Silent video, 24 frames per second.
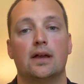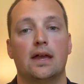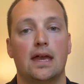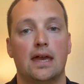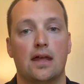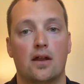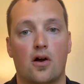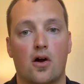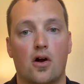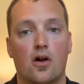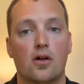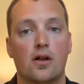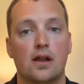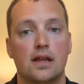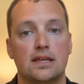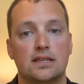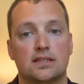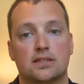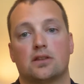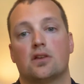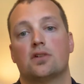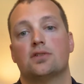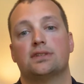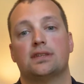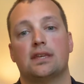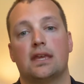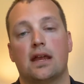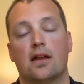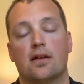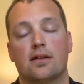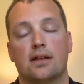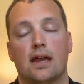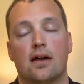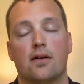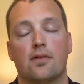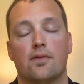it already slows the
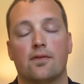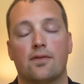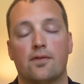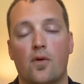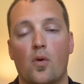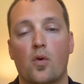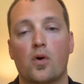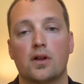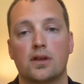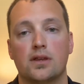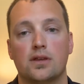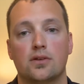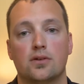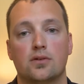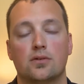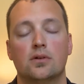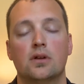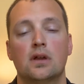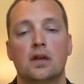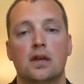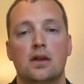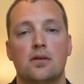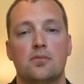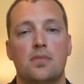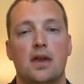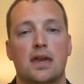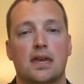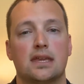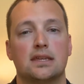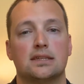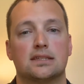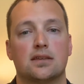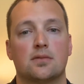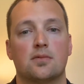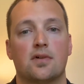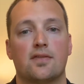air down for you,
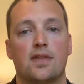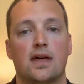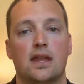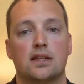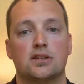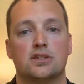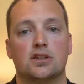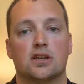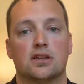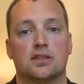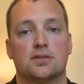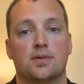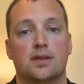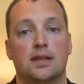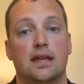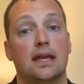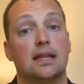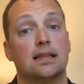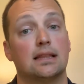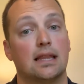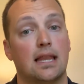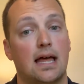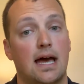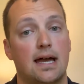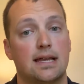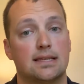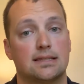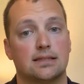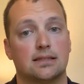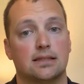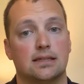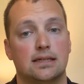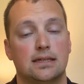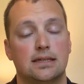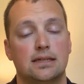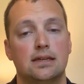making some of that adjustment. And
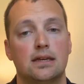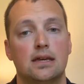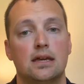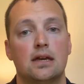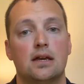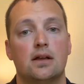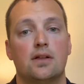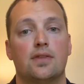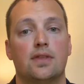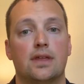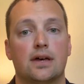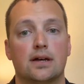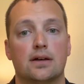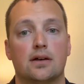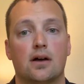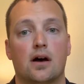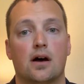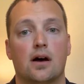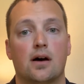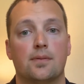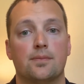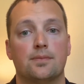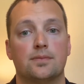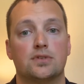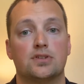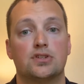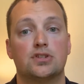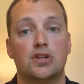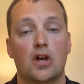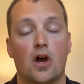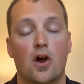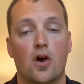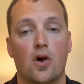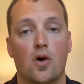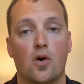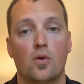lastly, the
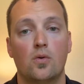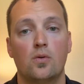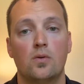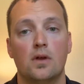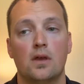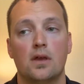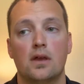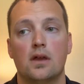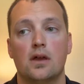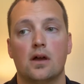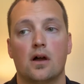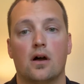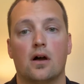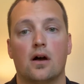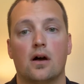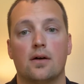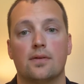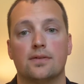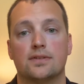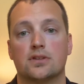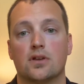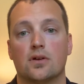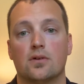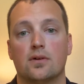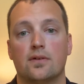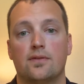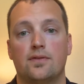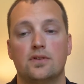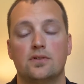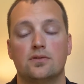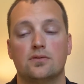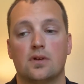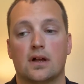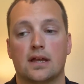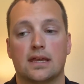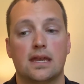toe. So if
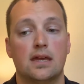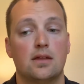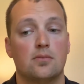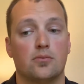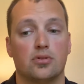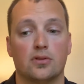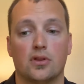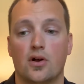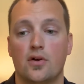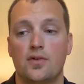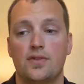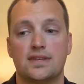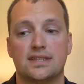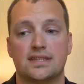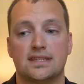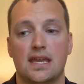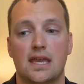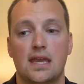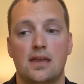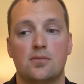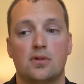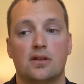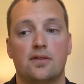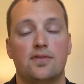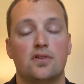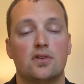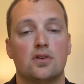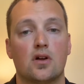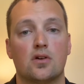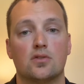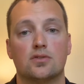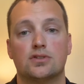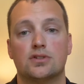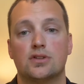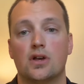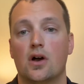you, again, blow the same, but if you
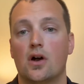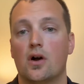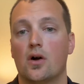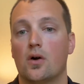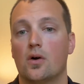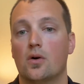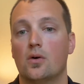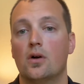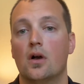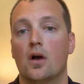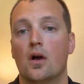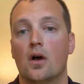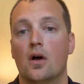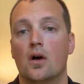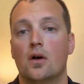go toe,